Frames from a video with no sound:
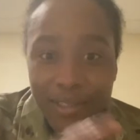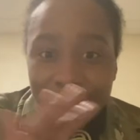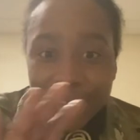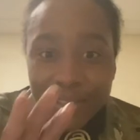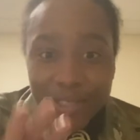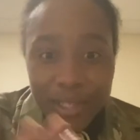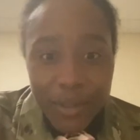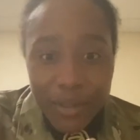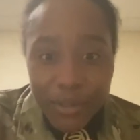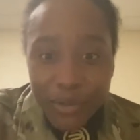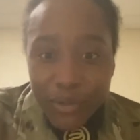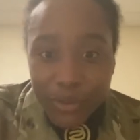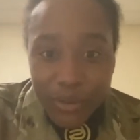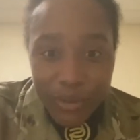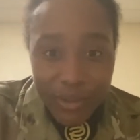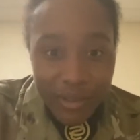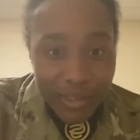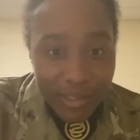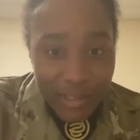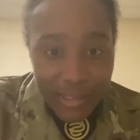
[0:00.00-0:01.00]

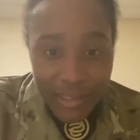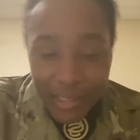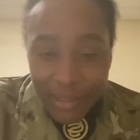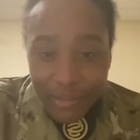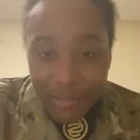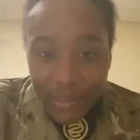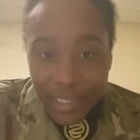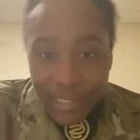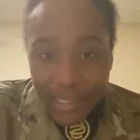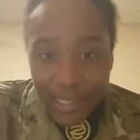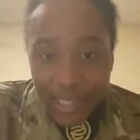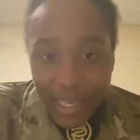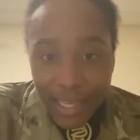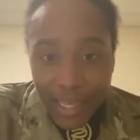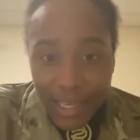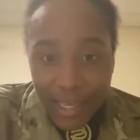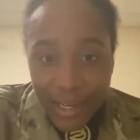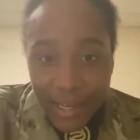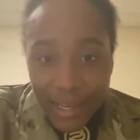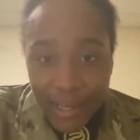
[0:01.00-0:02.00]
territories and stuff like
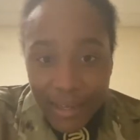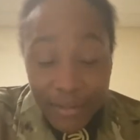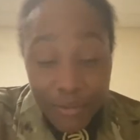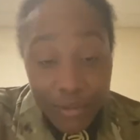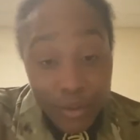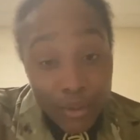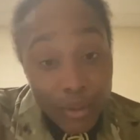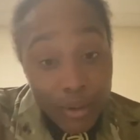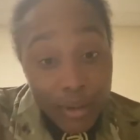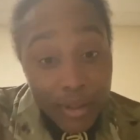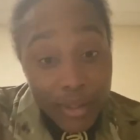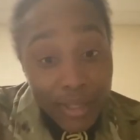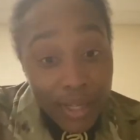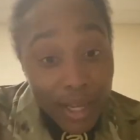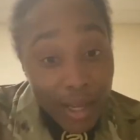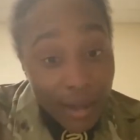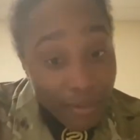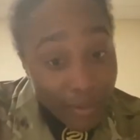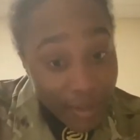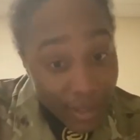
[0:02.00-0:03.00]
that, and if you aren't
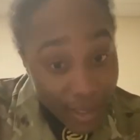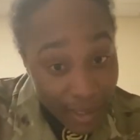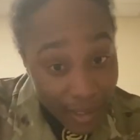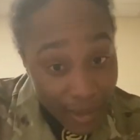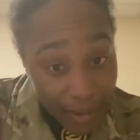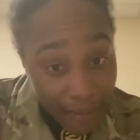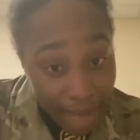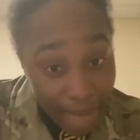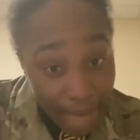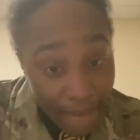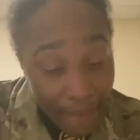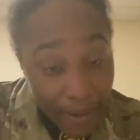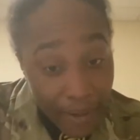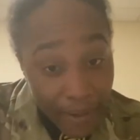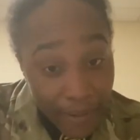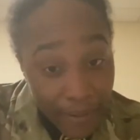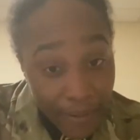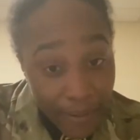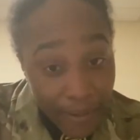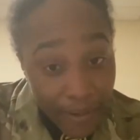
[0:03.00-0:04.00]
confident
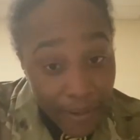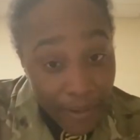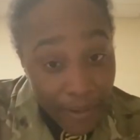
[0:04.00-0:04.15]
in